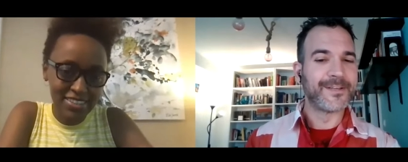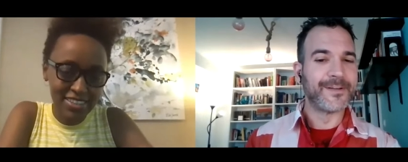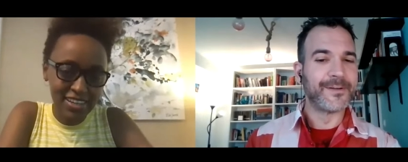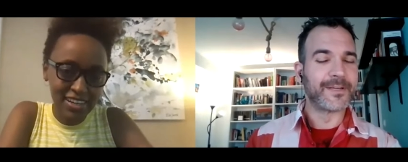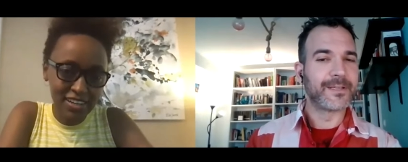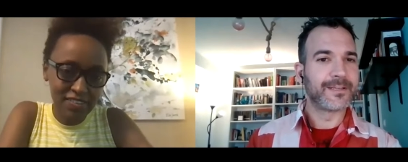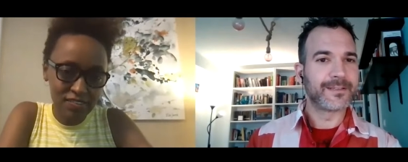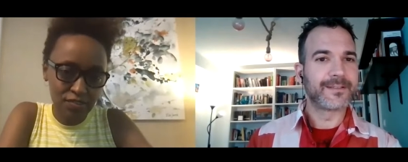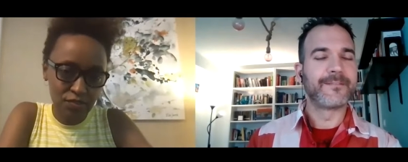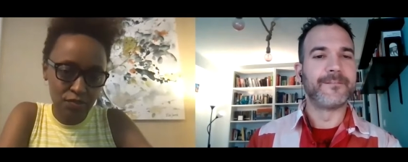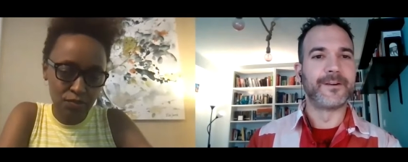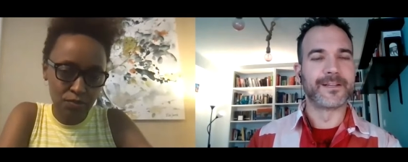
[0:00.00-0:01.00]
Speaker 1: yeah. So
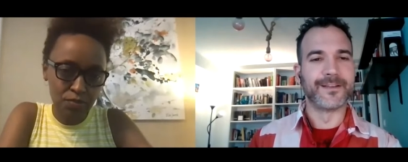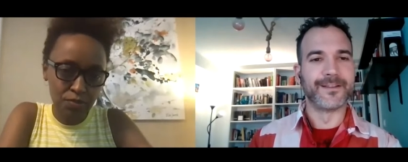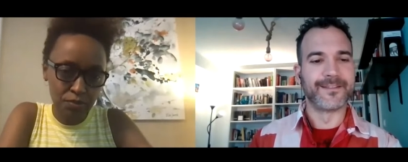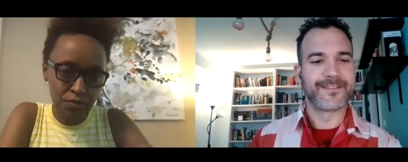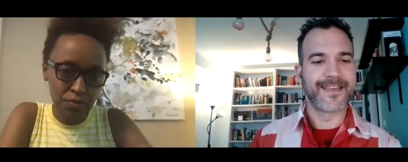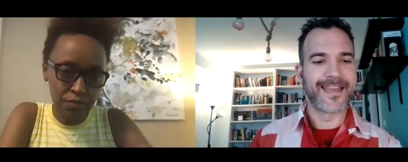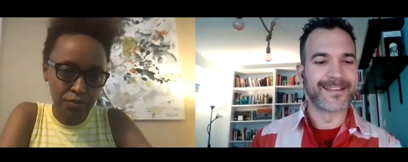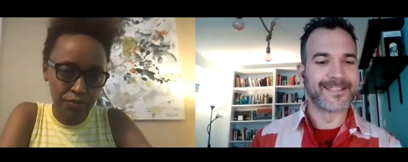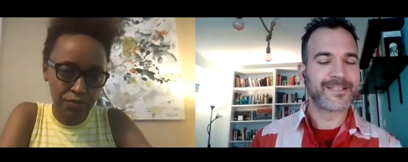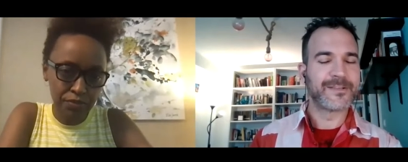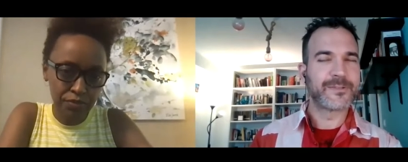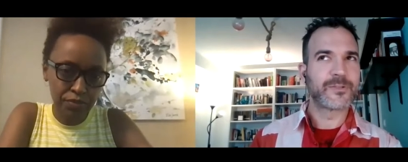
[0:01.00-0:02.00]
very good,
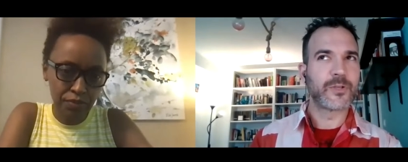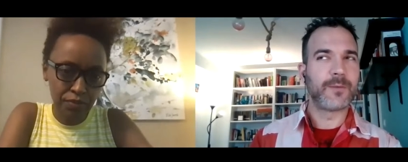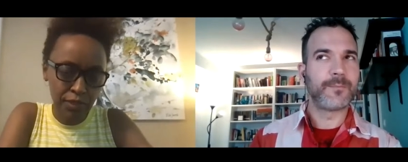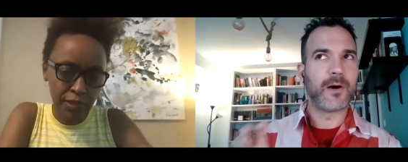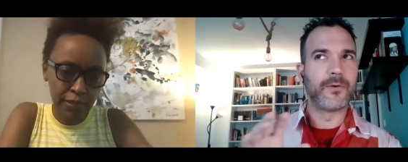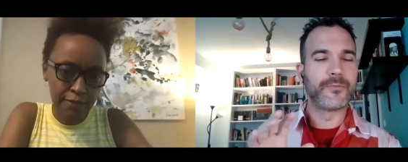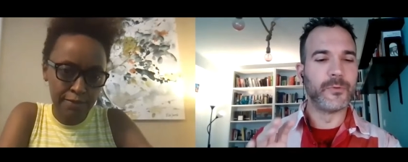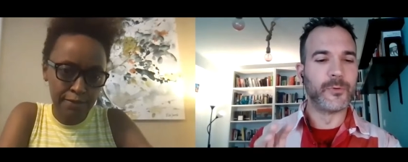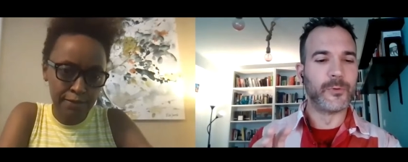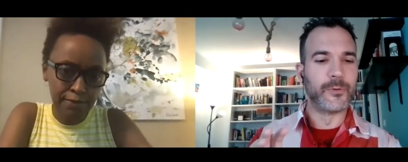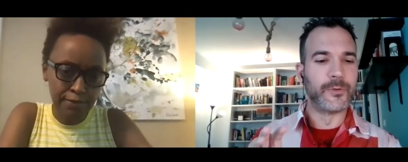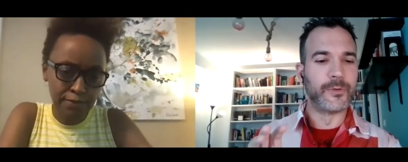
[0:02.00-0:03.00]
thanks. Some of
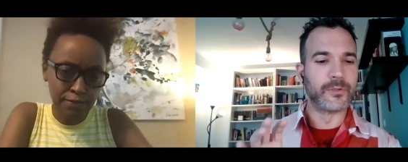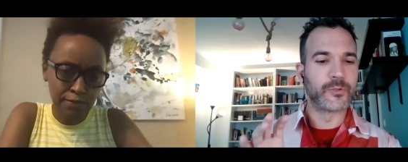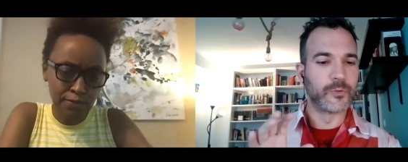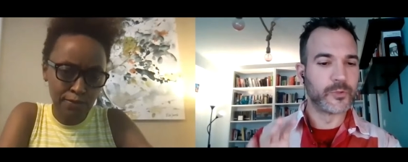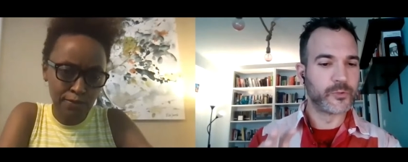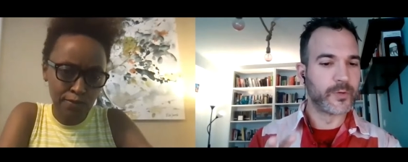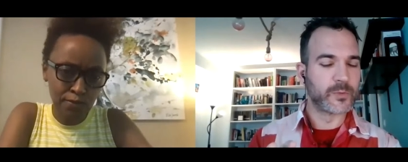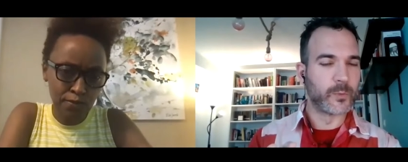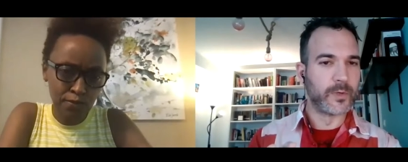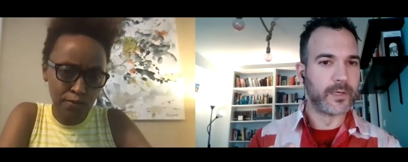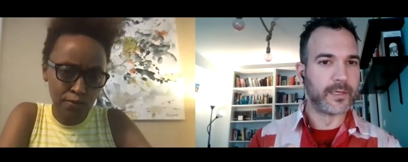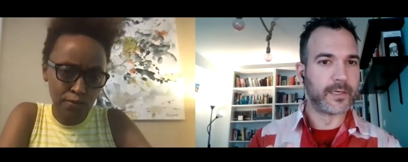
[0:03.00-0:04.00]
your short stories
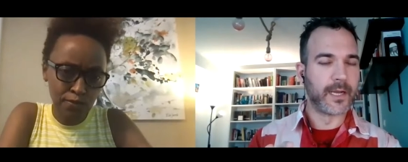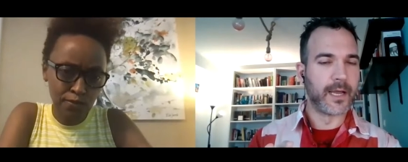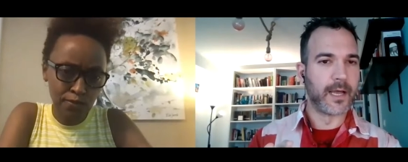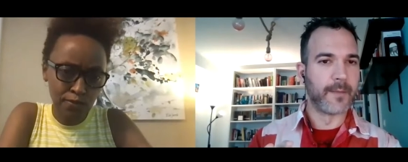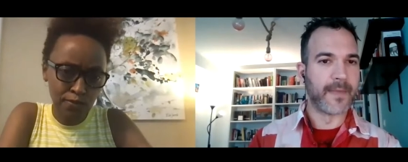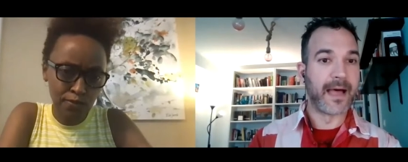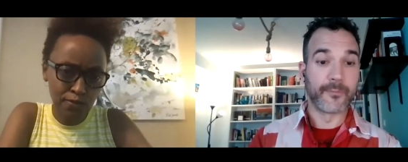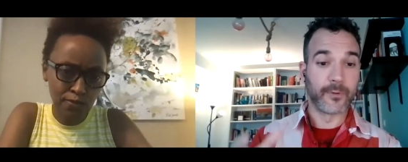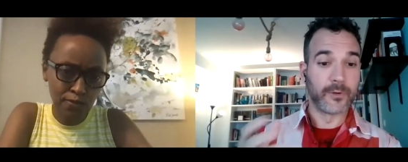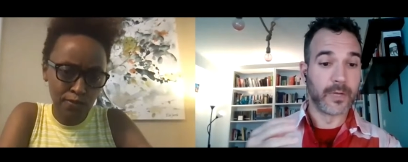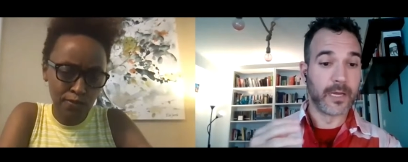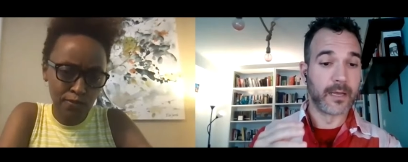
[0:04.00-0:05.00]
were um,
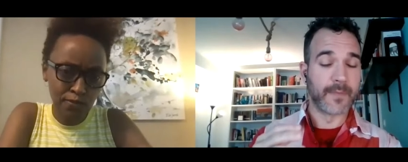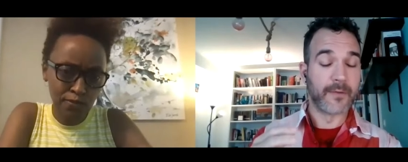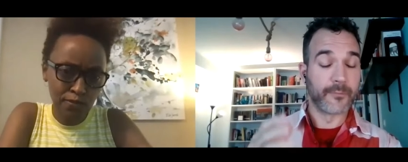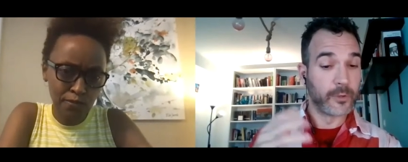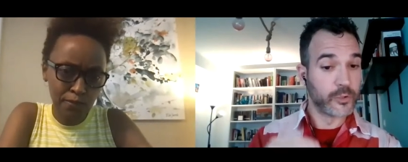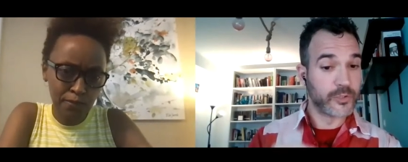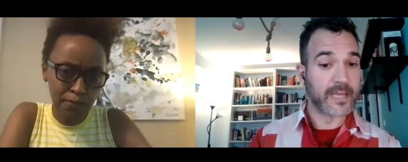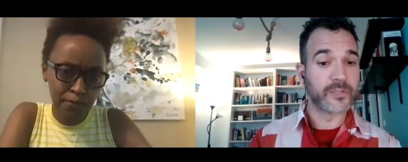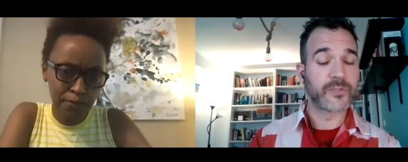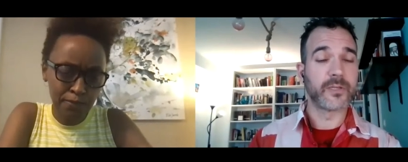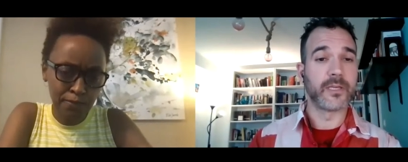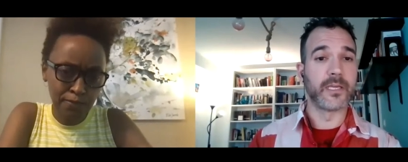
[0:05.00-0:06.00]
antholo um,
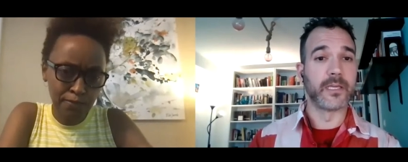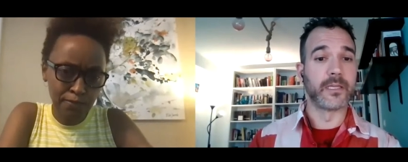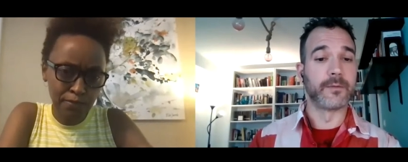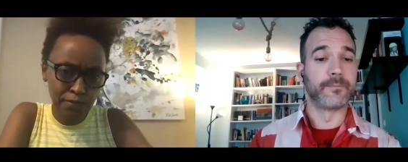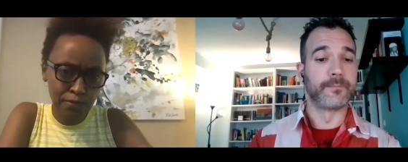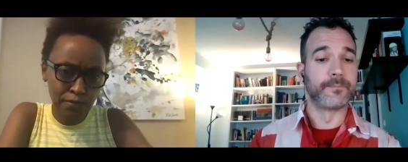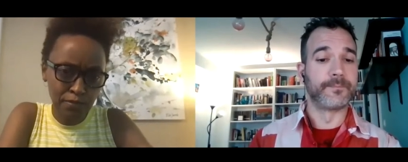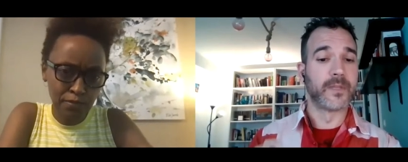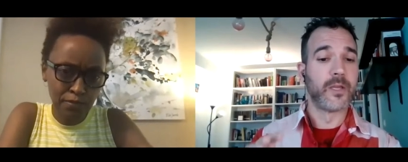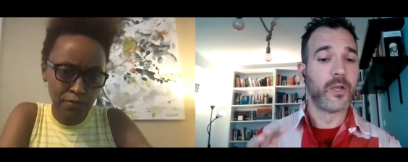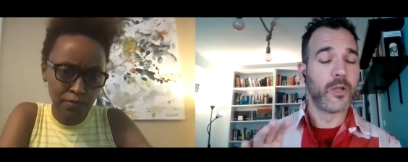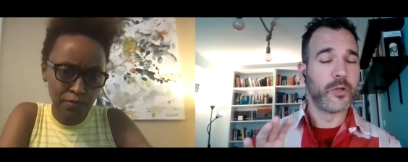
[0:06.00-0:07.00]
anthologized in
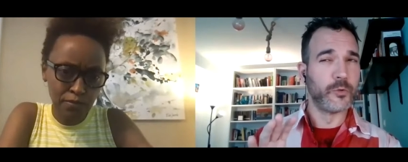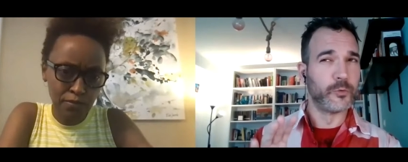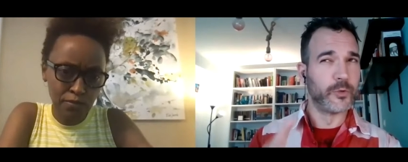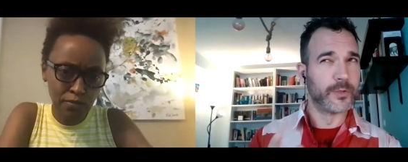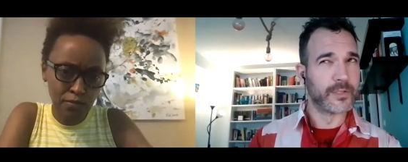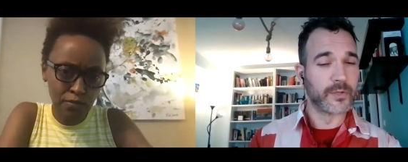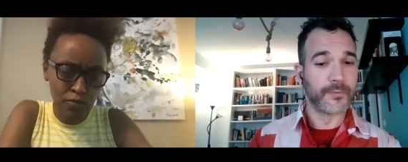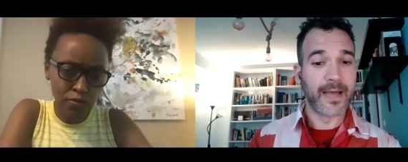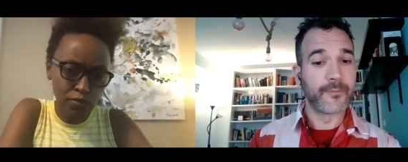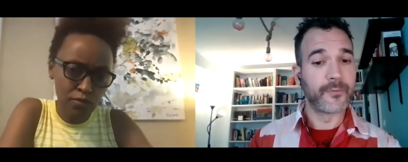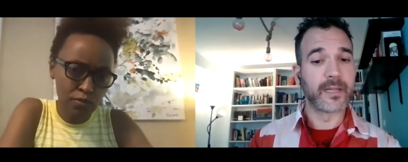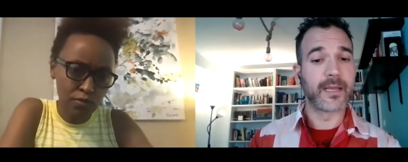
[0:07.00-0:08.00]
New Daughters of
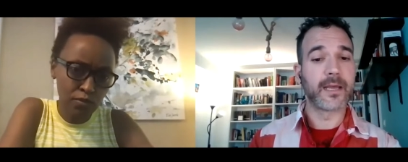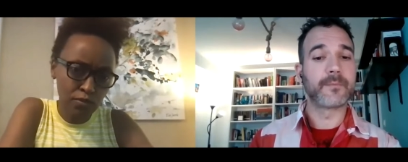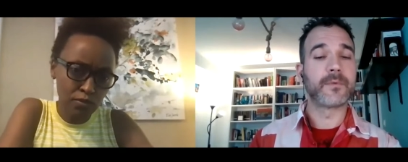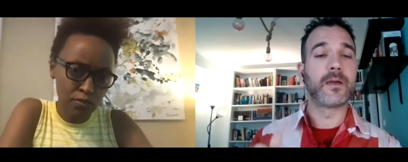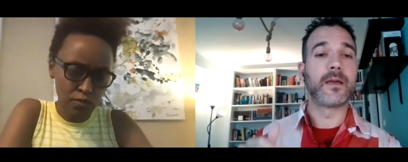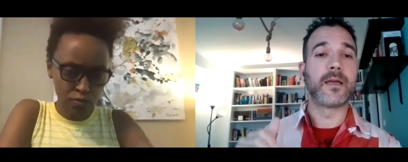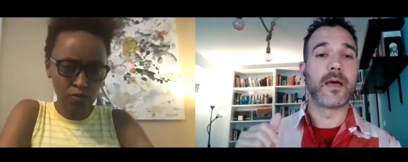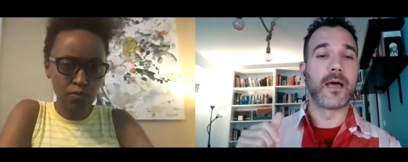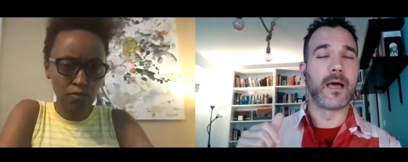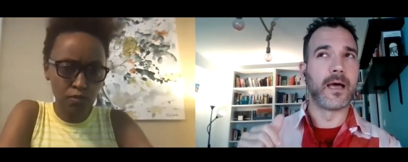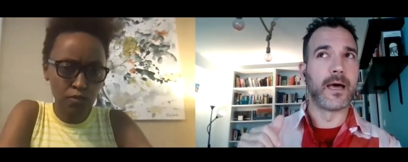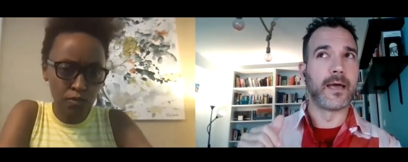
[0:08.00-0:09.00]
Africa,
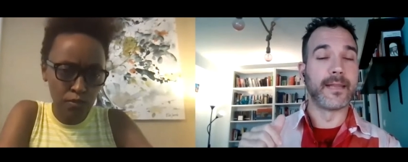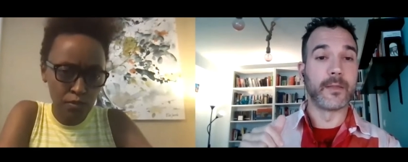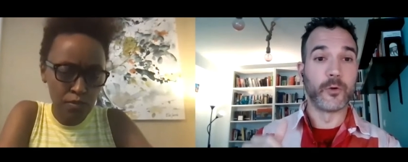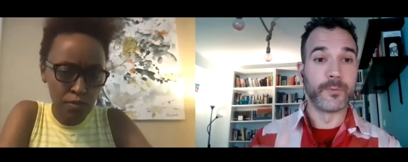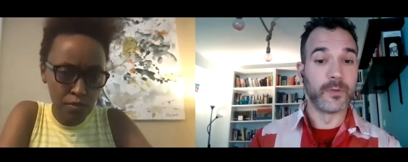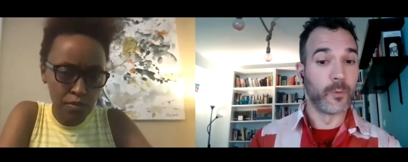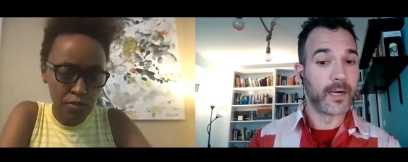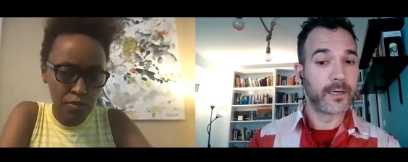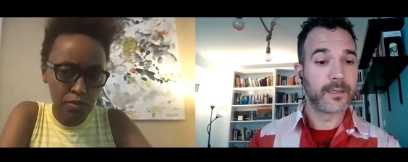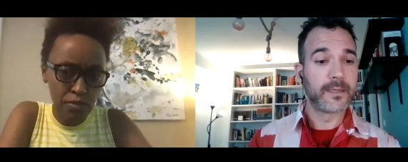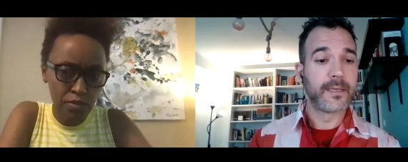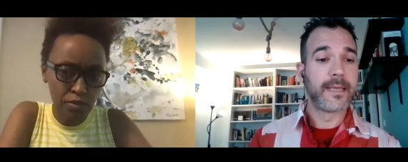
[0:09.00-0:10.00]
uh, Nairobi Noir,